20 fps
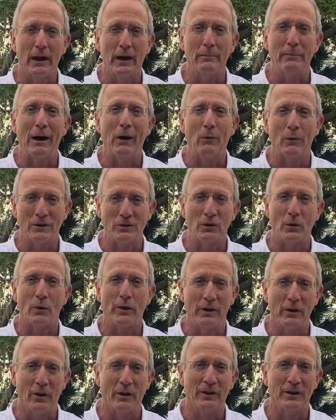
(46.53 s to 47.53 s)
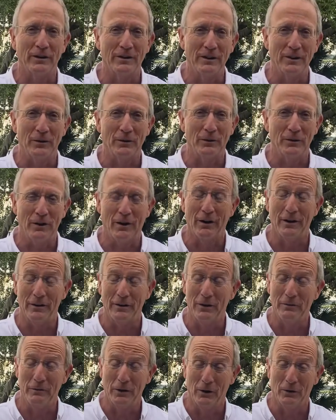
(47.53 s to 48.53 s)
about what's going on
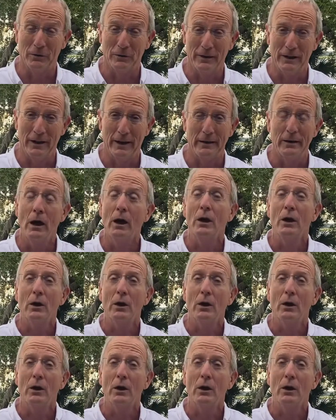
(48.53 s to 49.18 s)
Hilton Head,